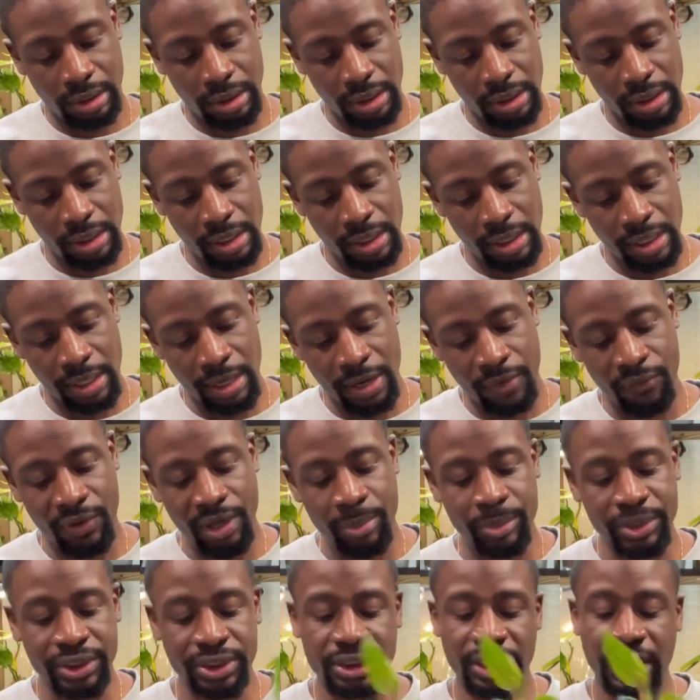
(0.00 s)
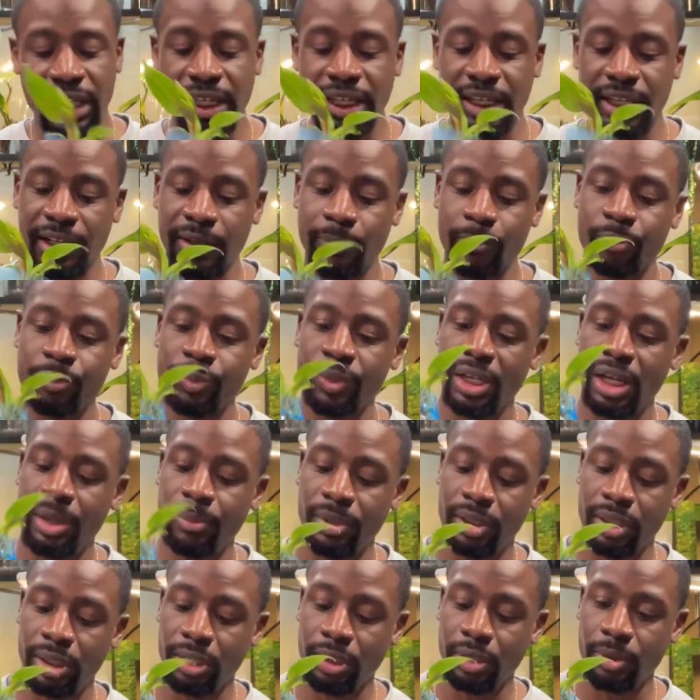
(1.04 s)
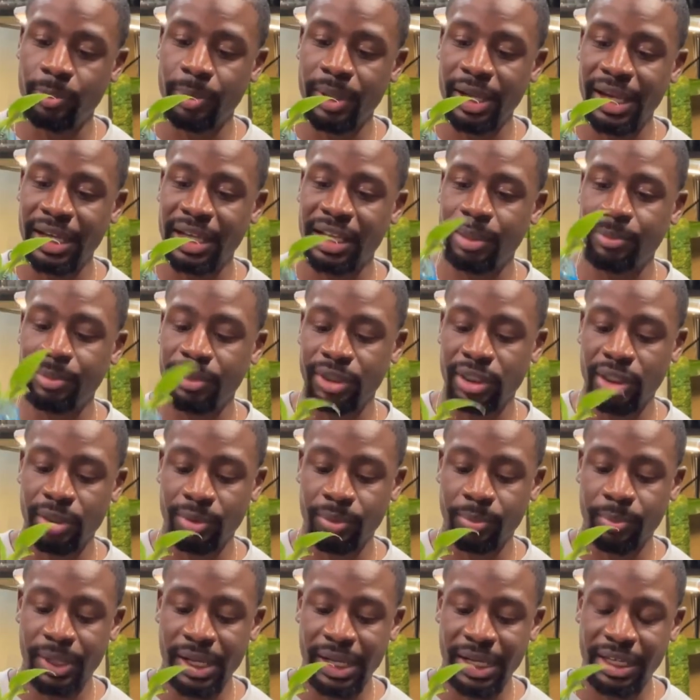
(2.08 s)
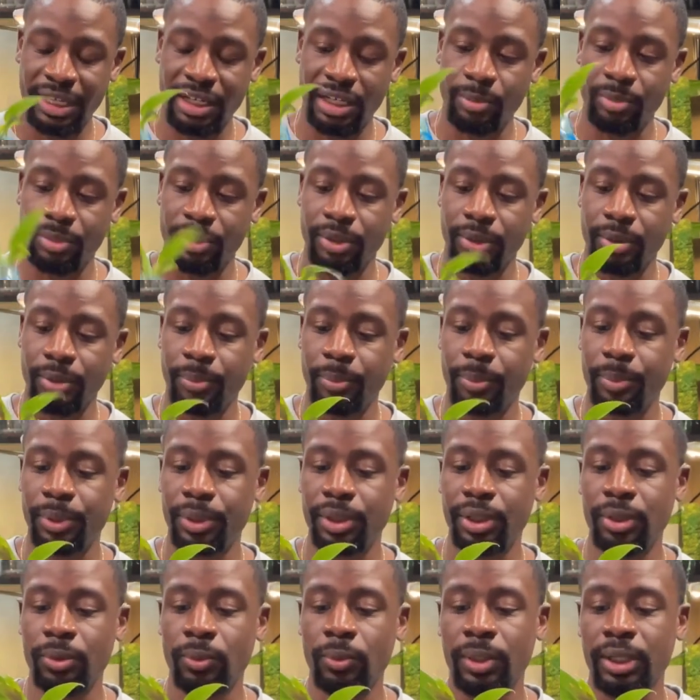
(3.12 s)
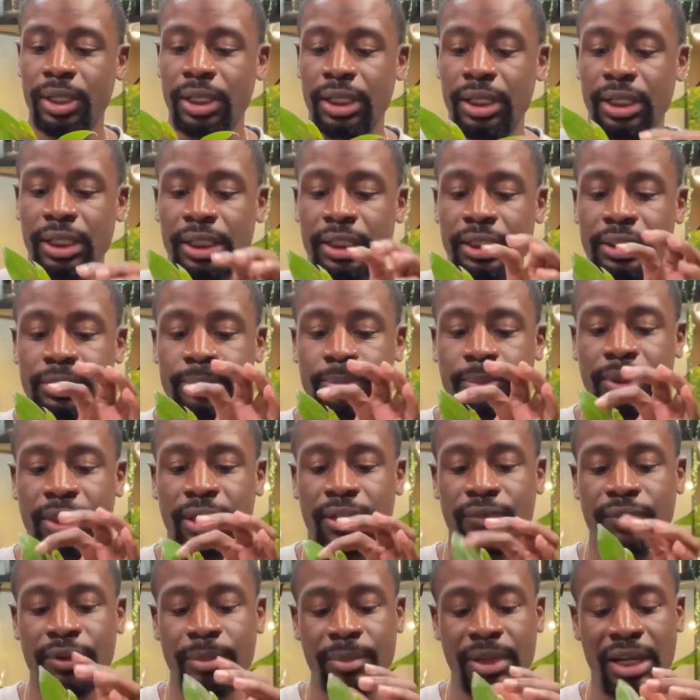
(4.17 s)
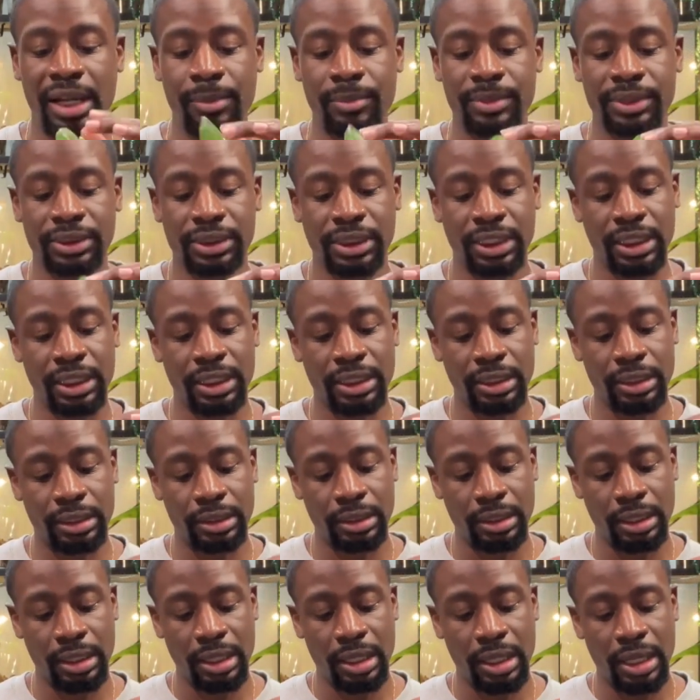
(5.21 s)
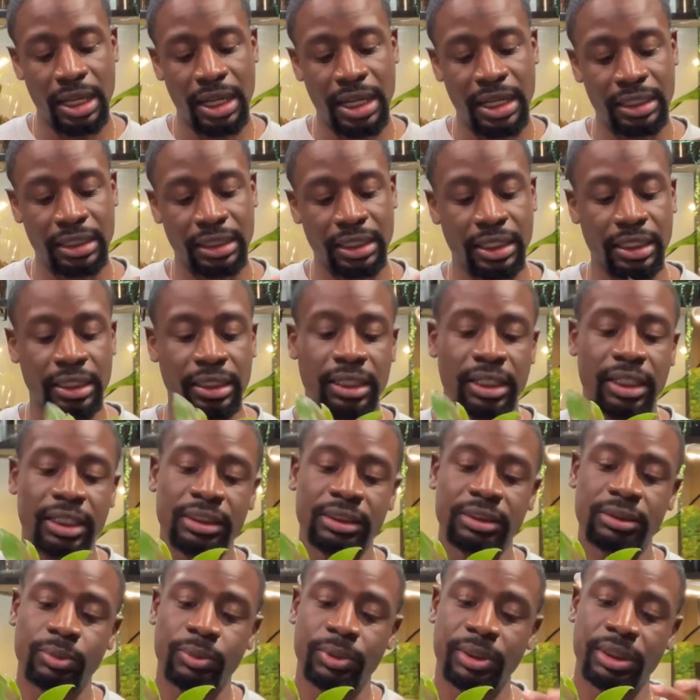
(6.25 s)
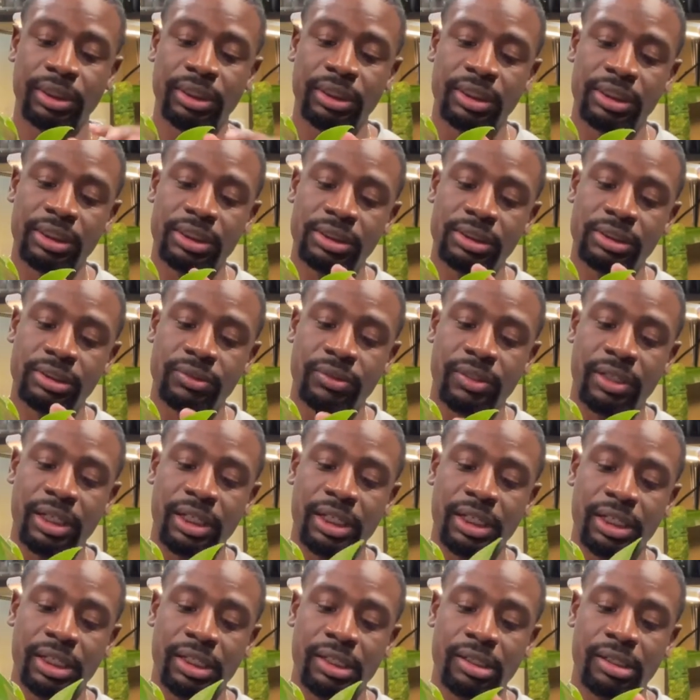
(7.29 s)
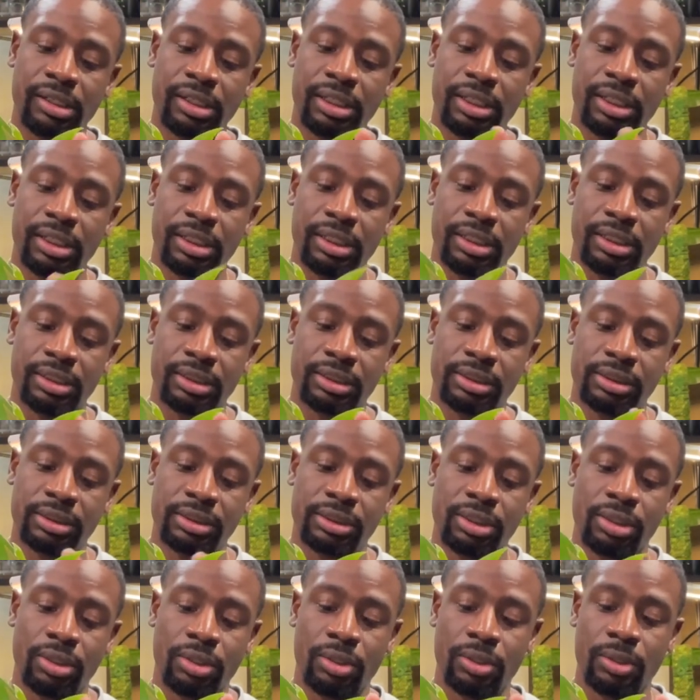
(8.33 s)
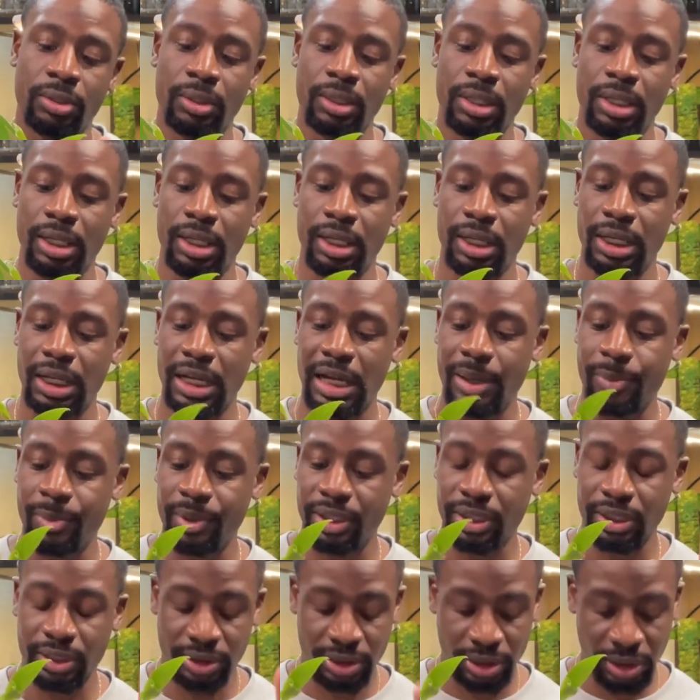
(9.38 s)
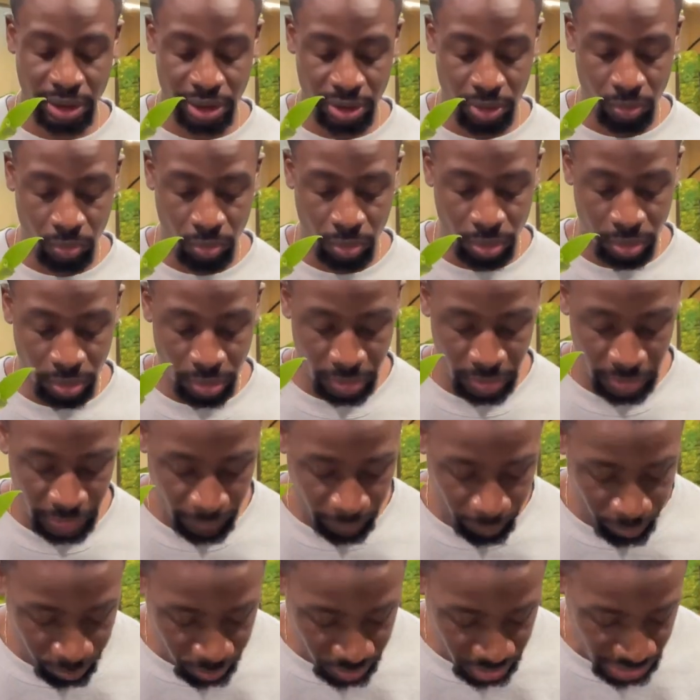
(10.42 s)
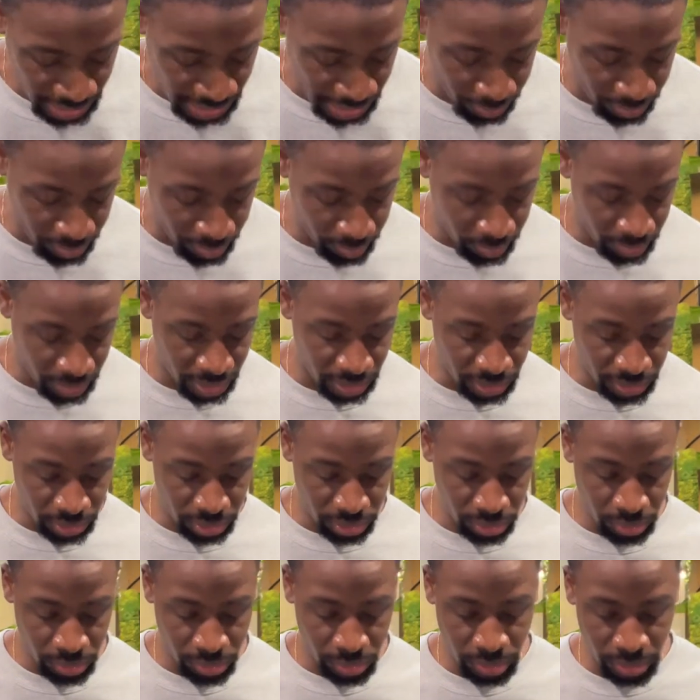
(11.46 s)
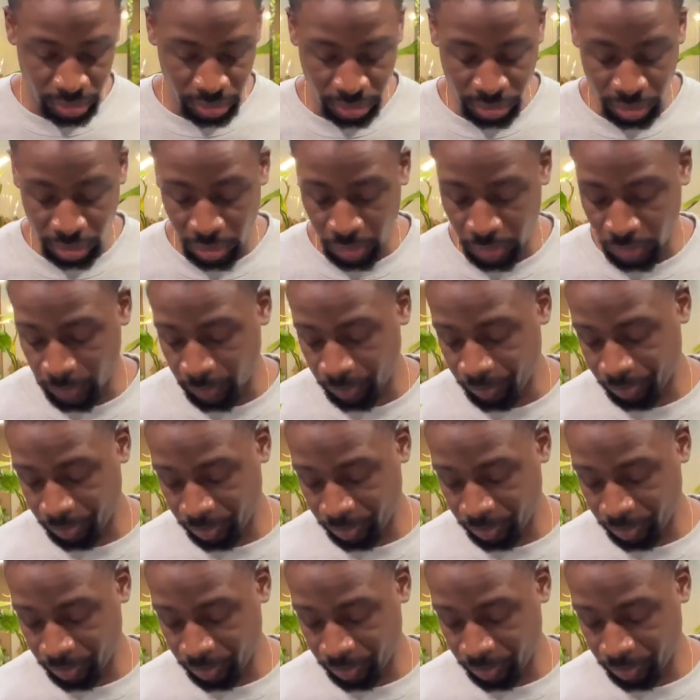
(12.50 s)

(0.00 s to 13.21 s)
Yeah, if I'm mistaken, I'm gonna go back and I'm gonna double back and I'm gonna put what it is. But if I'm not mistaken, I think that's what this right here is. So I'm gonna continue on and I'm gonna make sure. So